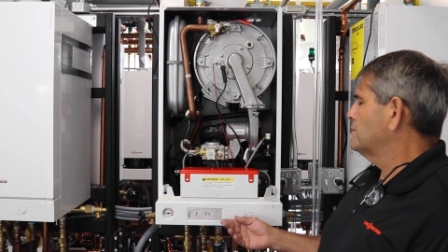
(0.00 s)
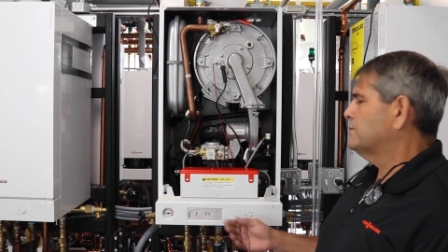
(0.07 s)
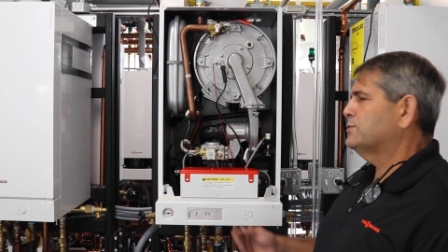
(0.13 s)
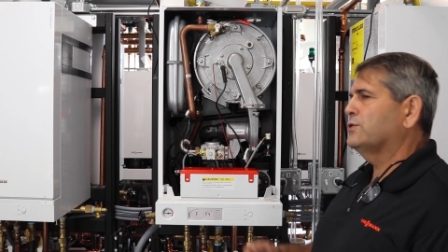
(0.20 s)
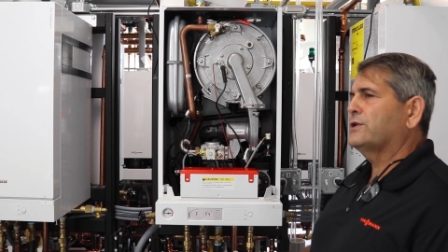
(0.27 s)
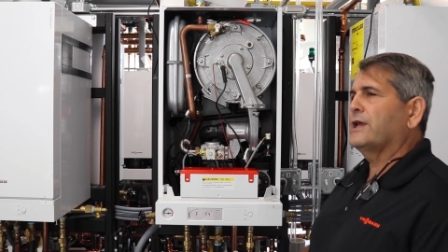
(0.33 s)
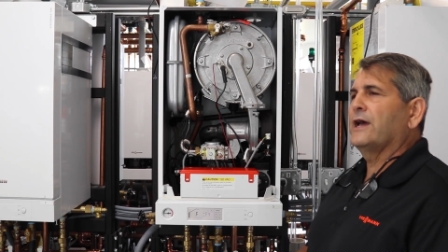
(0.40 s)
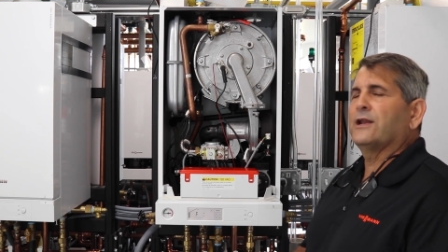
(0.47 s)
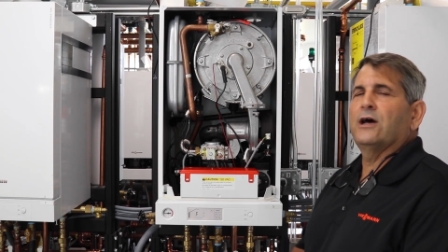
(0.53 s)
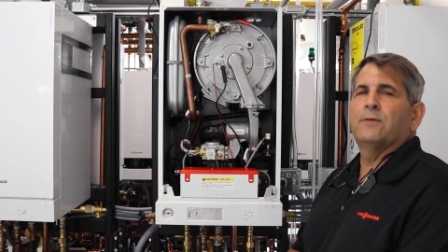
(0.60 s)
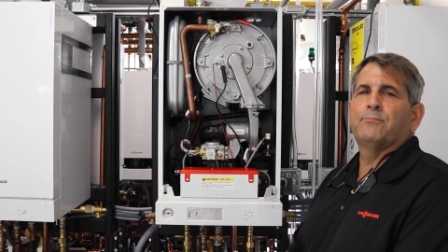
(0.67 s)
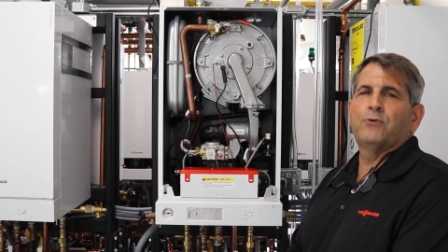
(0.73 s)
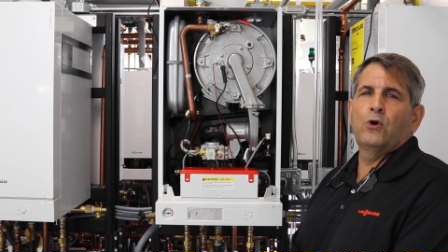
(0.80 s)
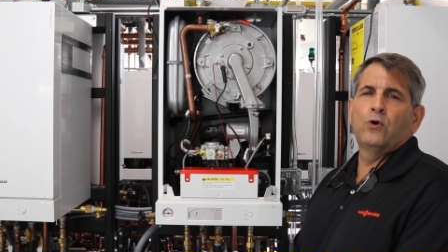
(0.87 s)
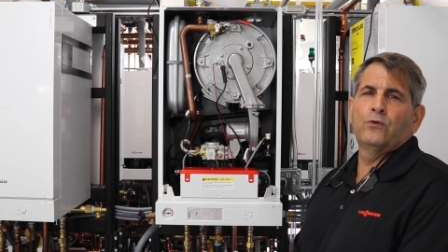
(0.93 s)
look at
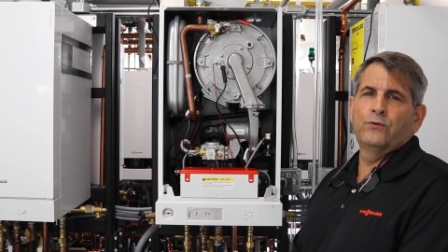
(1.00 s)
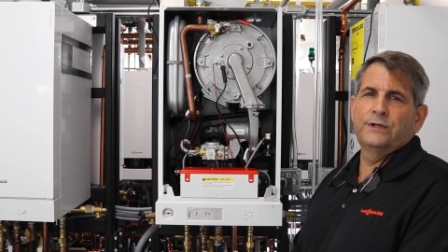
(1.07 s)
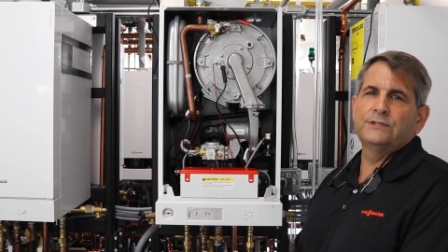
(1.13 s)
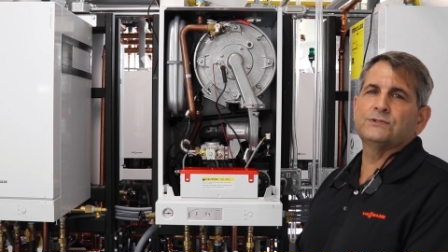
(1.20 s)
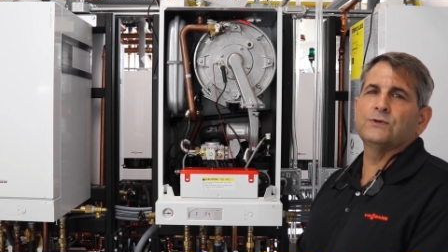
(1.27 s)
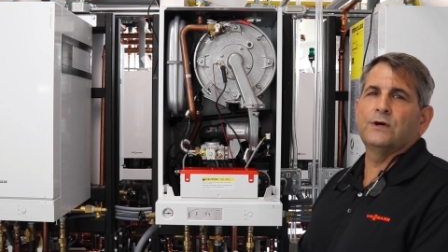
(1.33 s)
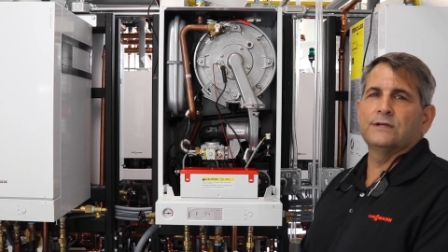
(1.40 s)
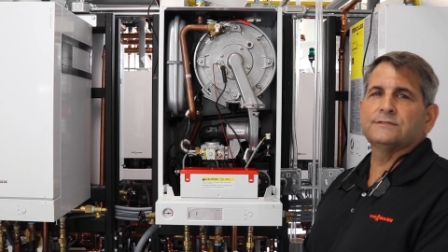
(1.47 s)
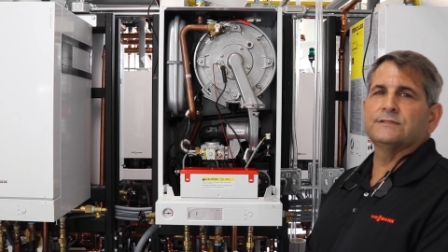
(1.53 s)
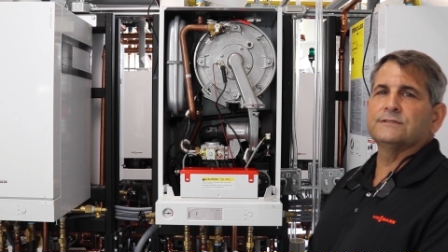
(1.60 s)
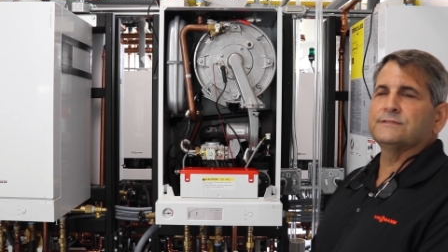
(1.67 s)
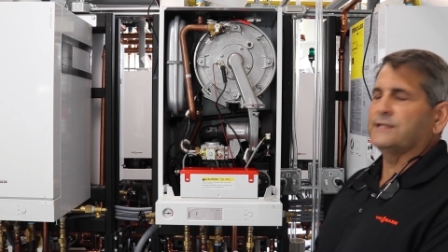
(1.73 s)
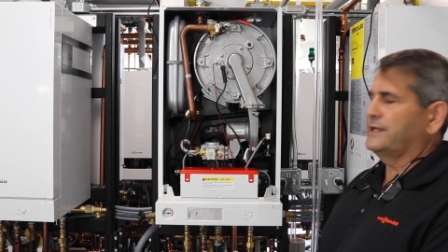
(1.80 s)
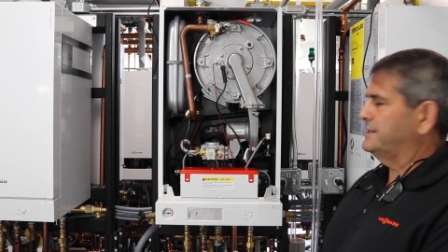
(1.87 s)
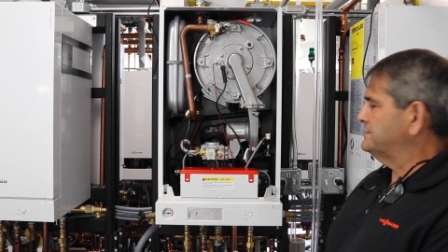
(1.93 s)
our pro
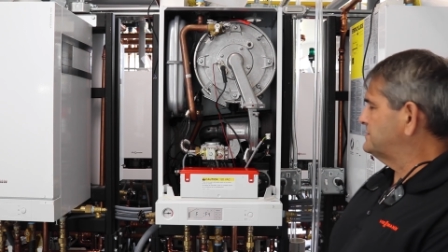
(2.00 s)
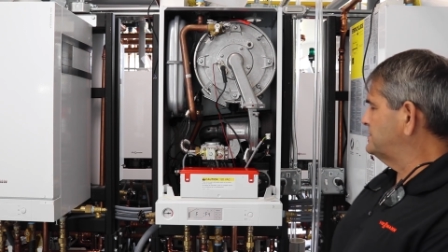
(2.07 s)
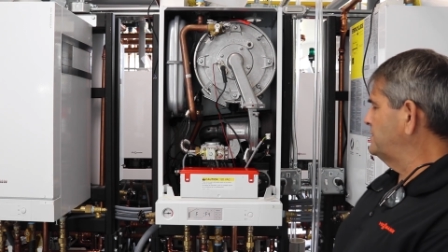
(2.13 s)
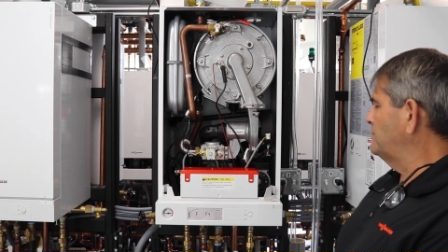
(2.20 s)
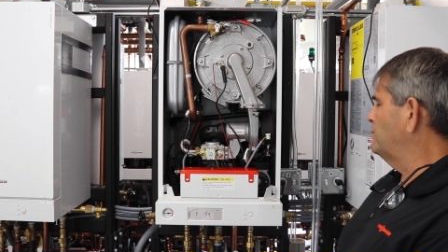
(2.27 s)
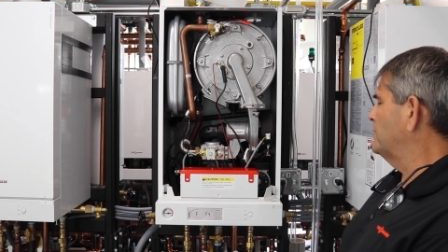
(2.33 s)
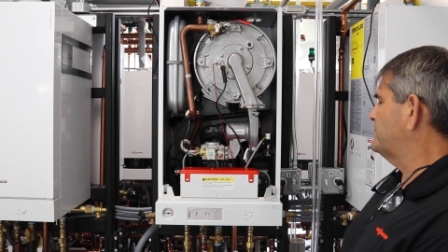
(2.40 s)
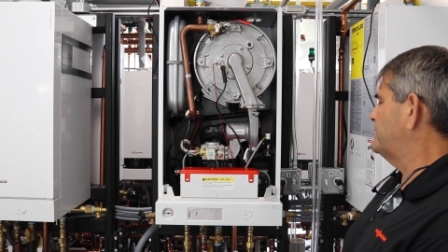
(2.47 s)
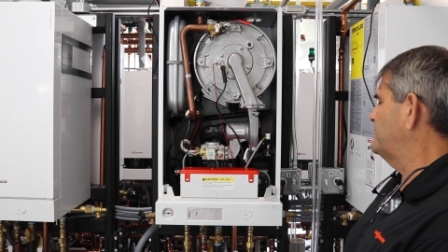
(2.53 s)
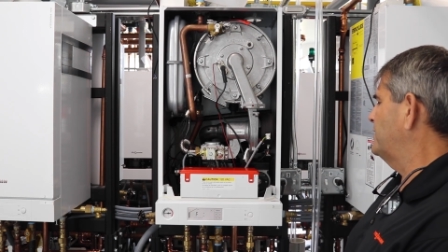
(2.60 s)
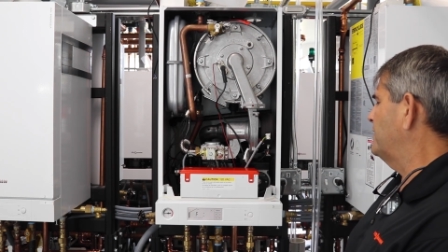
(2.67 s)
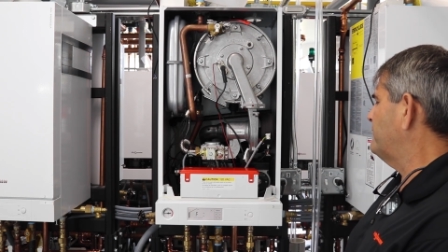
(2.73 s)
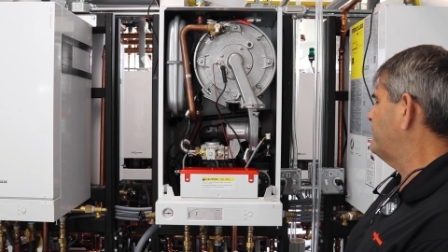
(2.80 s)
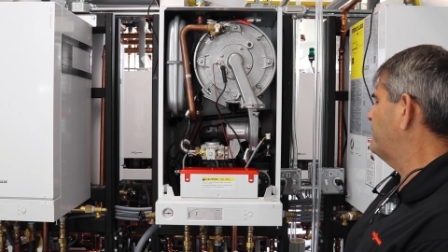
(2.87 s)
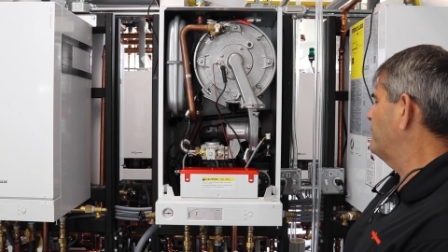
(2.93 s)
resources and see what the
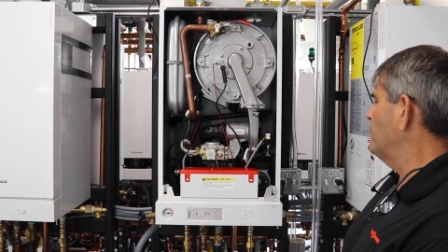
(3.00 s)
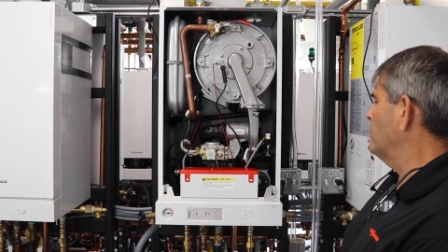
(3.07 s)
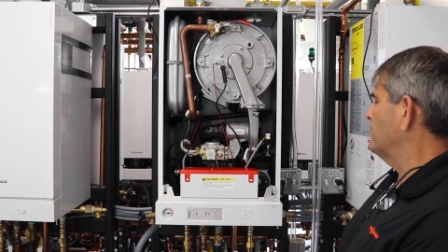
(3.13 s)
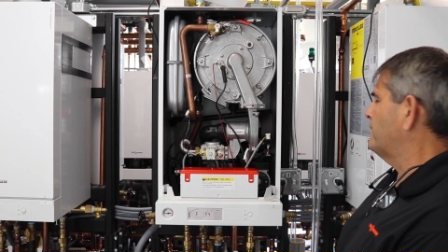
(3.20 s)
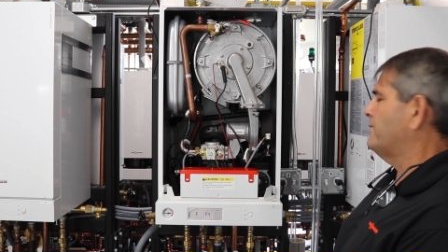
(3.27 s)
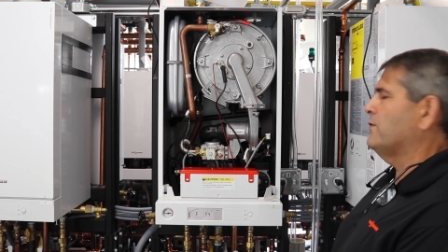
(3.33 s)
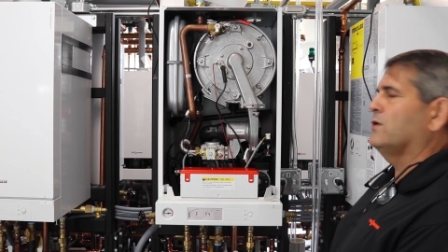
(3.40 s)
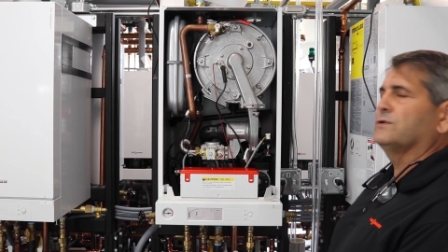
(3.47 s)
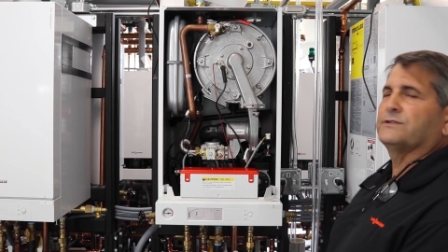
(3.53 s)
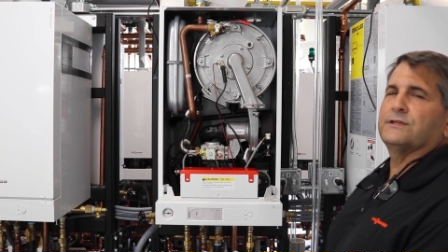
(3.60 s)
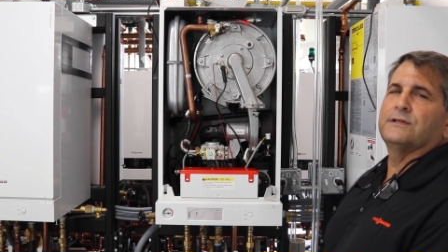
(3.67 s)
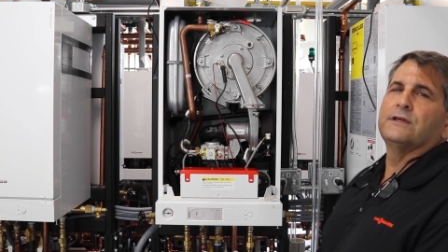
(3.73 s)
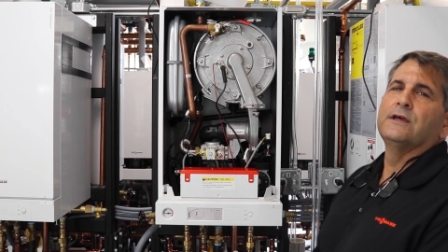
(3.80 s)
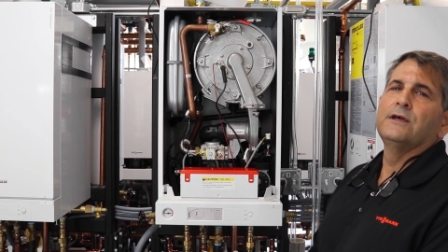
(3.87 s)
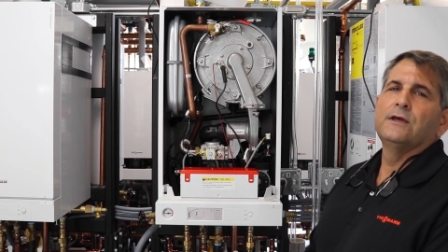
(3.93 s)
F4 fault